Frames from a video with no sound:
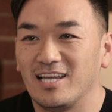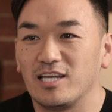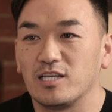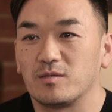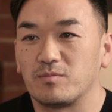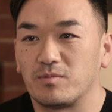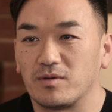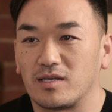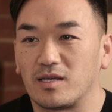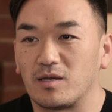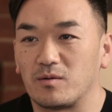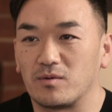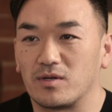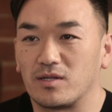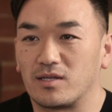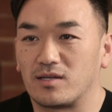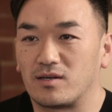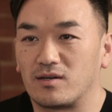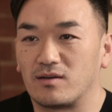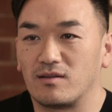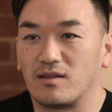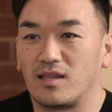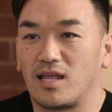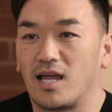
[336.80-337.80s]
speaking with
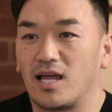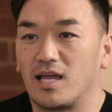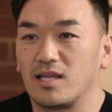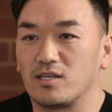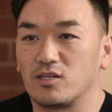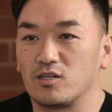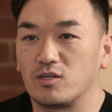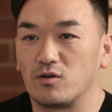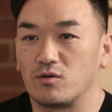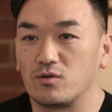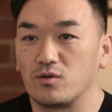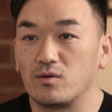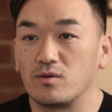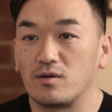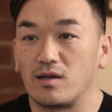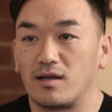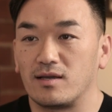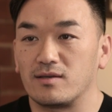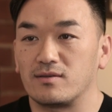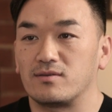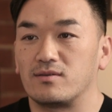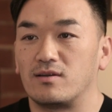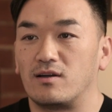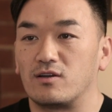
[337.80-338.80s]
her, that you
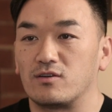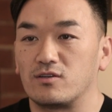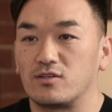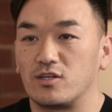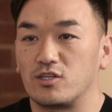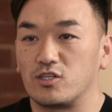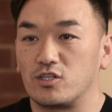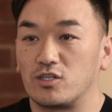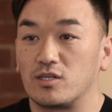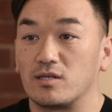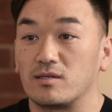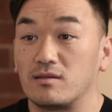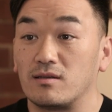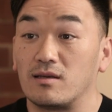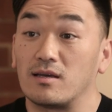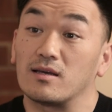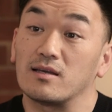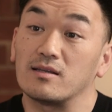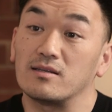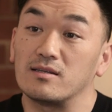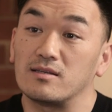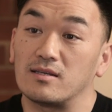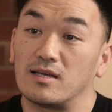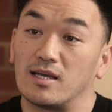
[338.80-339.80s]
guys are such good
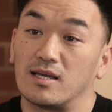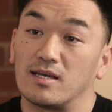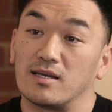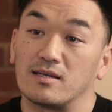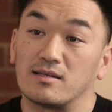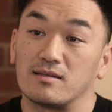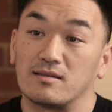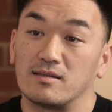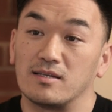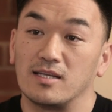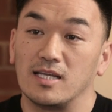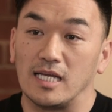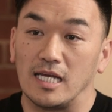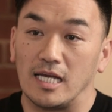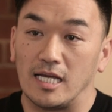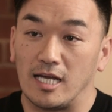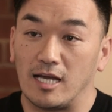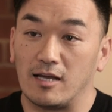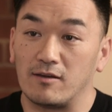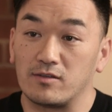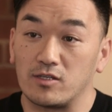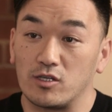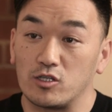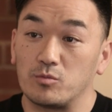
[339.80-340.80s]
kids and
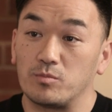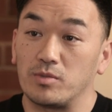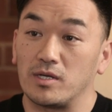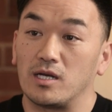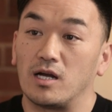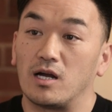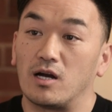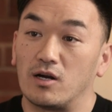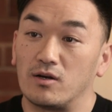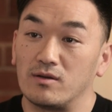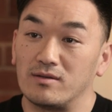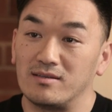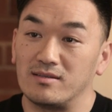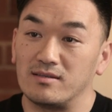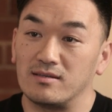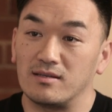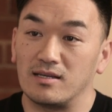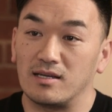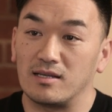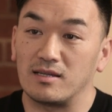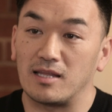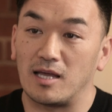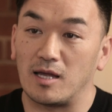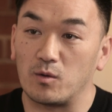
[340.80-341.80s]
have such big hearts,
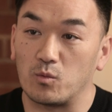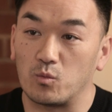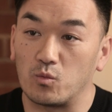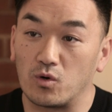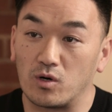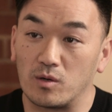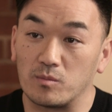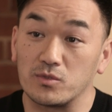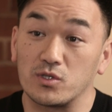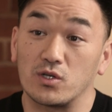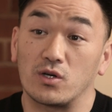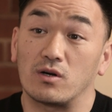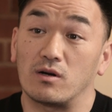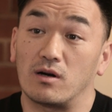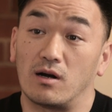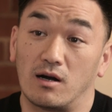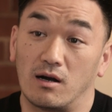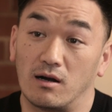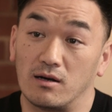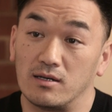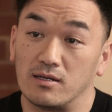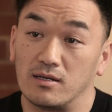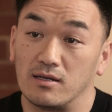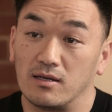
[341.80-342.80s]
and that warms her
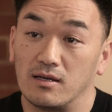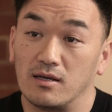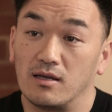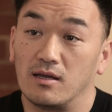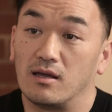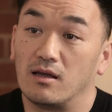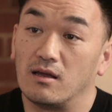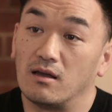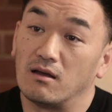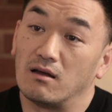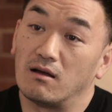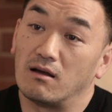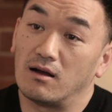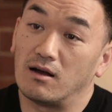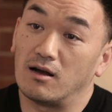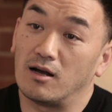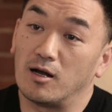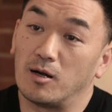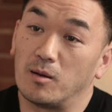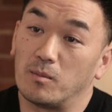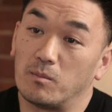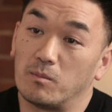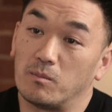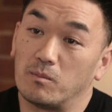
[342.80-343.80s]
heart.
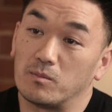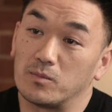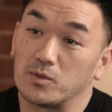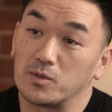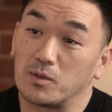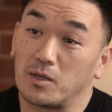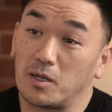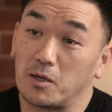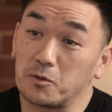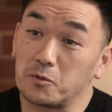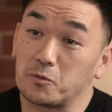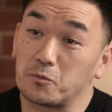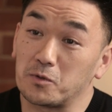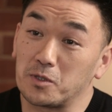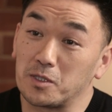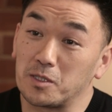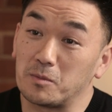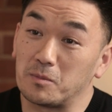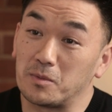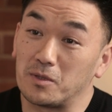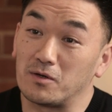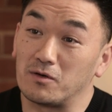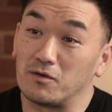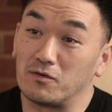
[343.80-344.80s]
So that was really
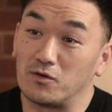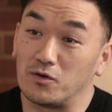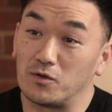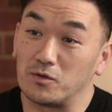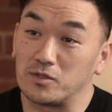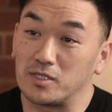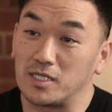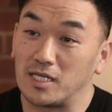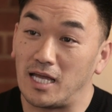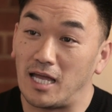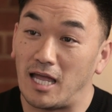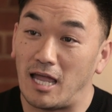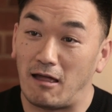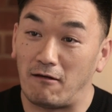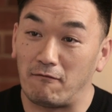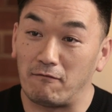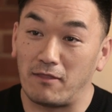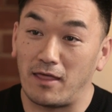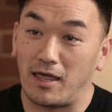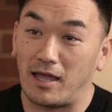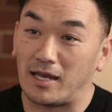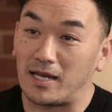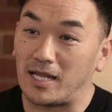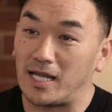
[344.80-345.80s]
beautiful to have
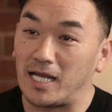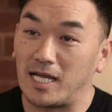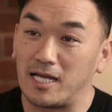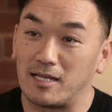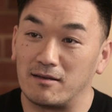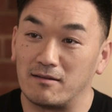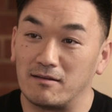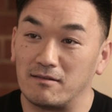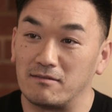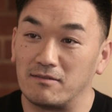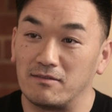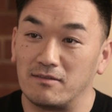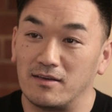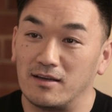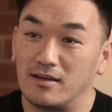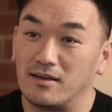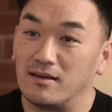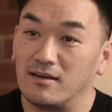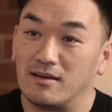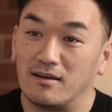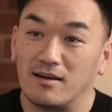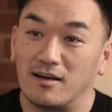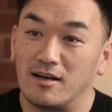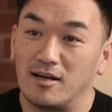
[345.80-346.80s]
that kind of
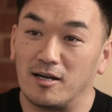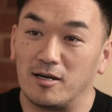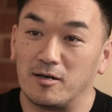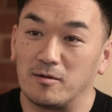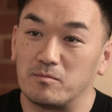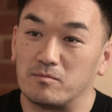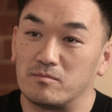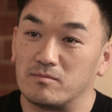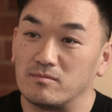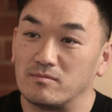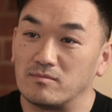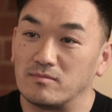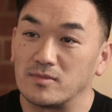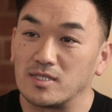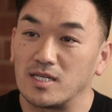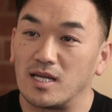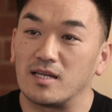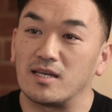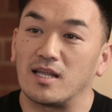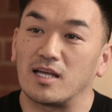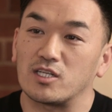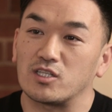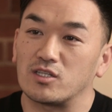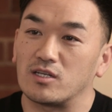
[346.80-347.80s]

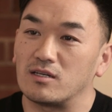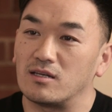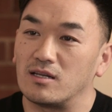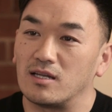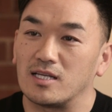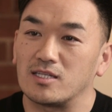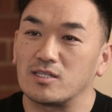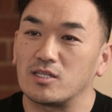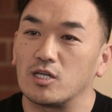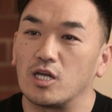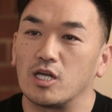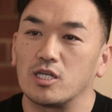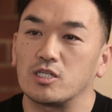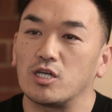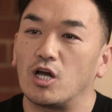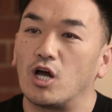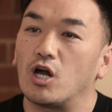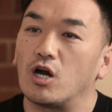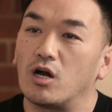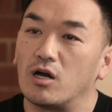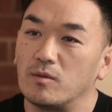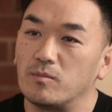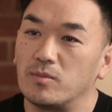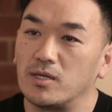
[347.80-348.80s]
connection. It's
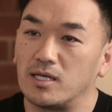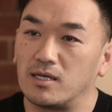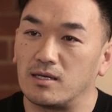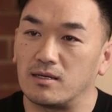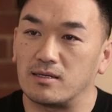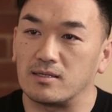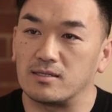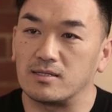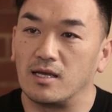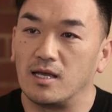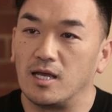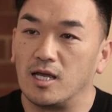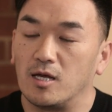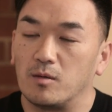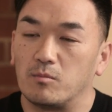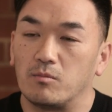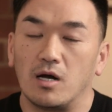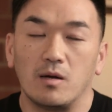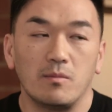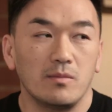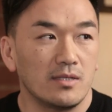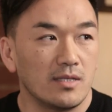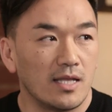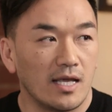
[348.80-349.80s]
hard because
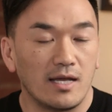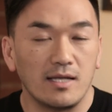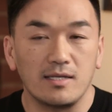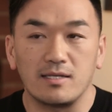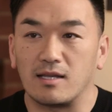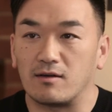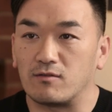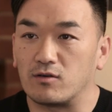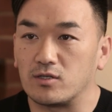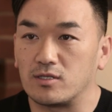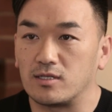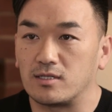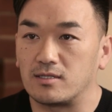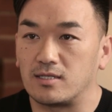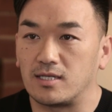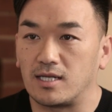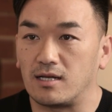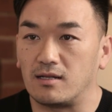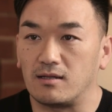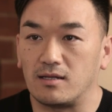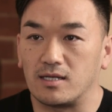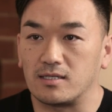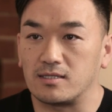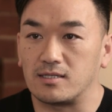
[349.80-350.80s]
mom and dad never
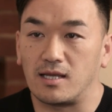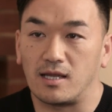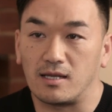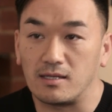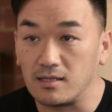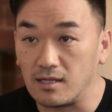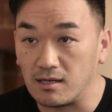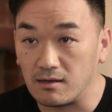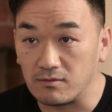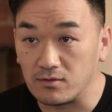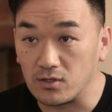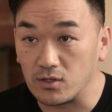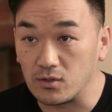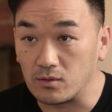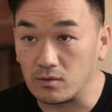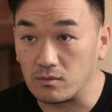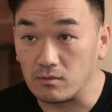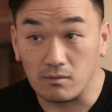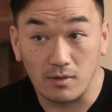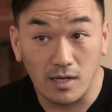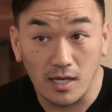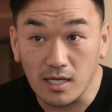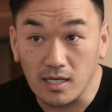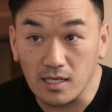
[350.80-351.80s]
tell us they love you,
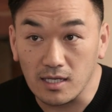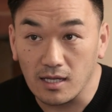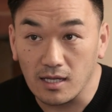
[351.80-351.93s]
right?